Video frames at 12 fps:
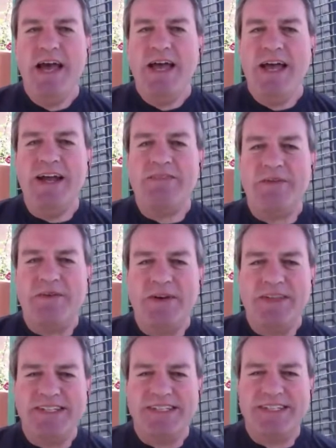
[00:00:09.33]
Hey everyone,
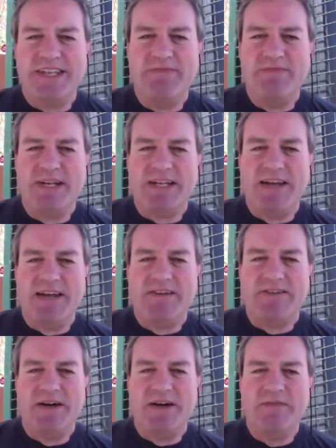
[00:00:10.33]
this is Tim McDonald
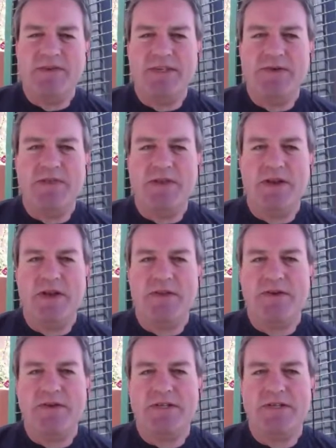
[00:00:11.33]
coming to you with another